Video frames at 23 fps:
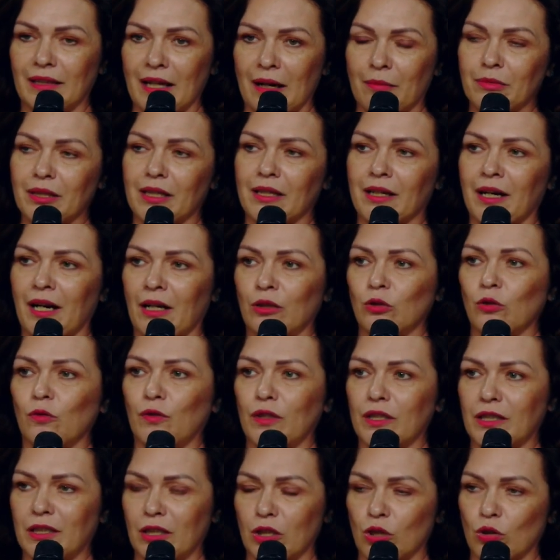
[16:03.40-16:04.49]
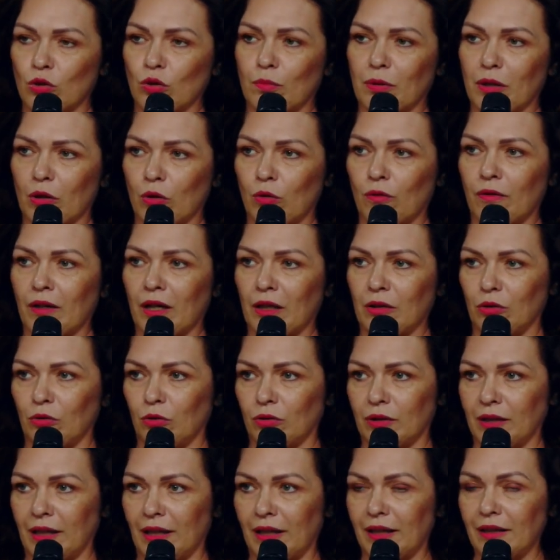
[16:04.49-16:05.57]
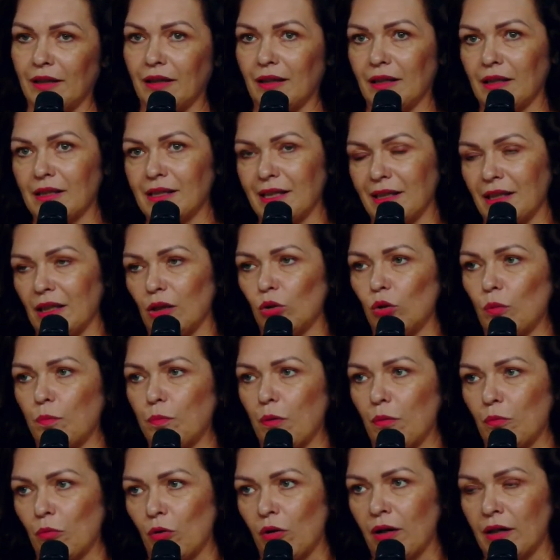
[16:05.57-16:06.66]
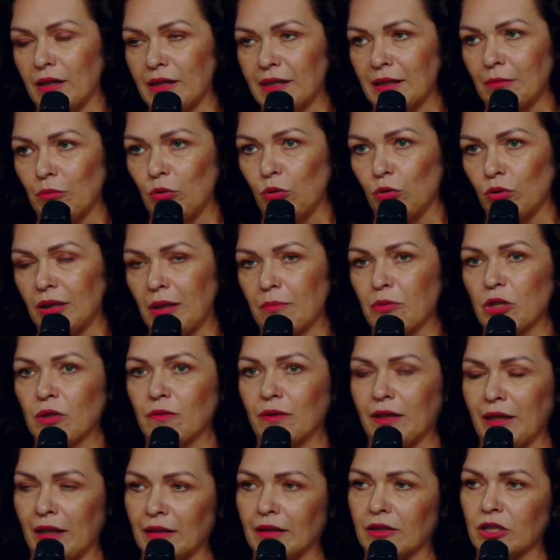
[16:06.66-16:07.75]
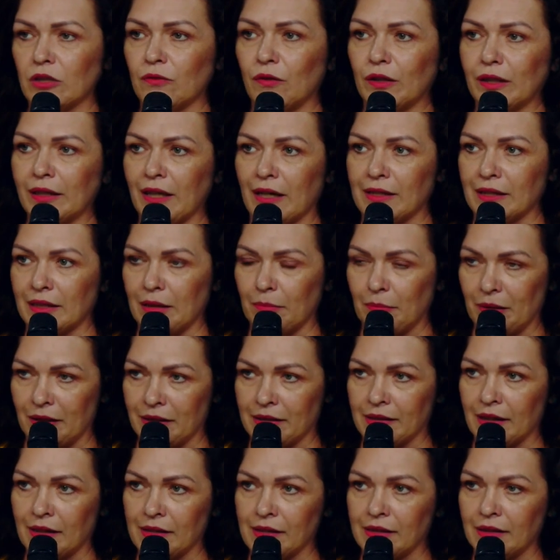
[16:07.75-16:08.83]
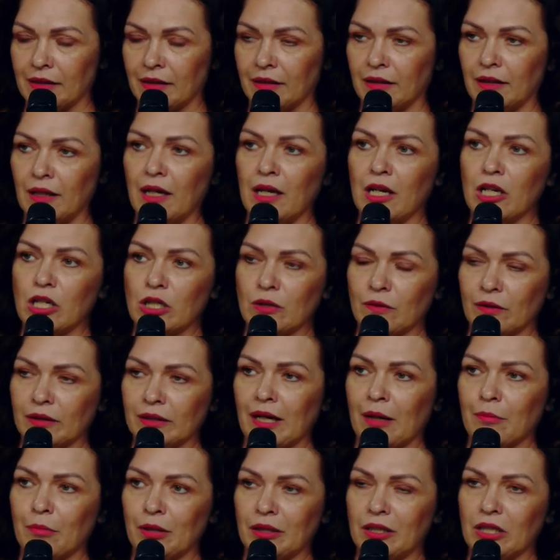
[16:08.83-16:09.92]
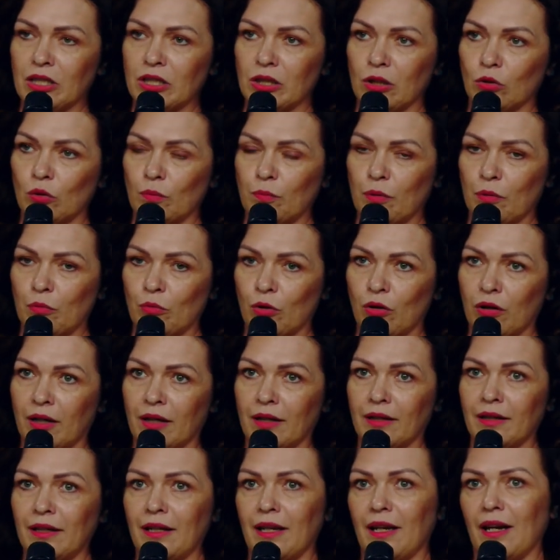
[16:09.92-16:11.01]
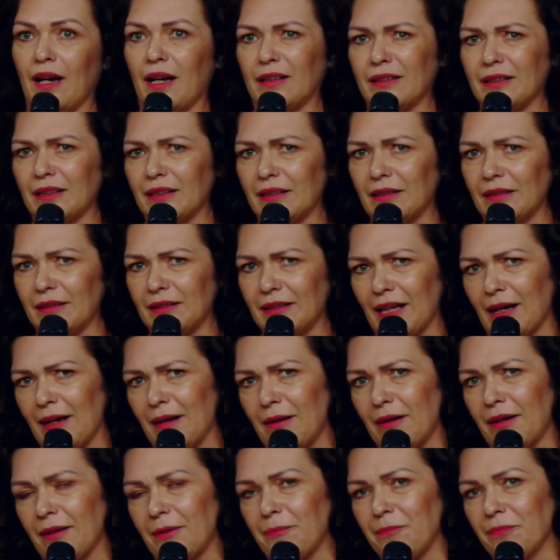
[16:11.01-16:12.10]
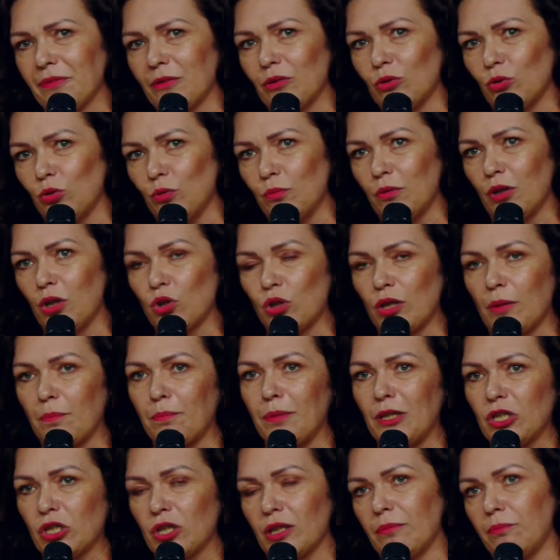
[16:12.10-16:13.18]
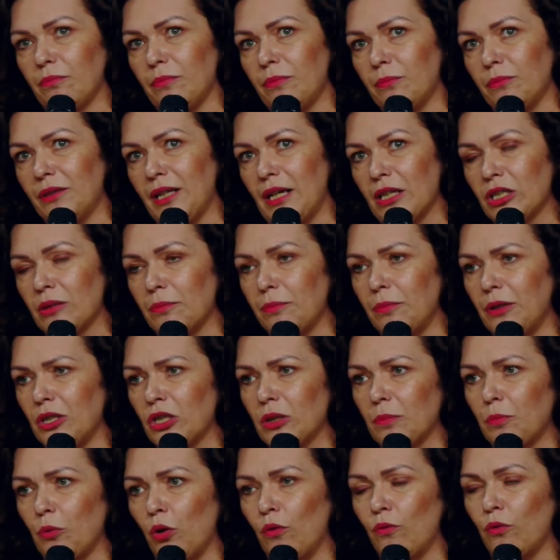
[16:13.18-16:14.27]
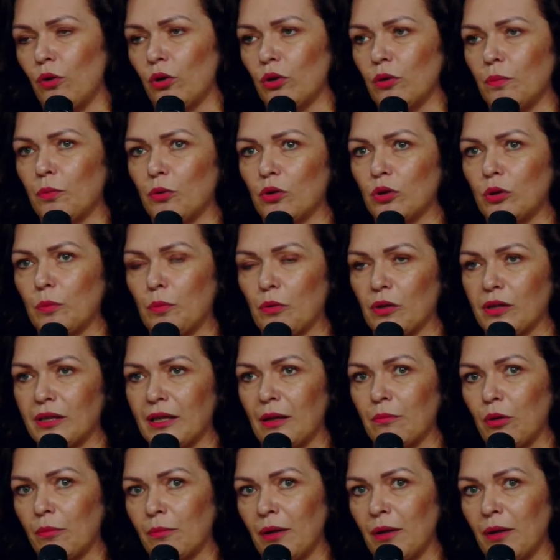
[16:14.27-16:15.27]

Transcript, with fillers: We as volunteers, we work in a very narrow niche. So we provide fast assistance to people, stabilization, medical assistance, etc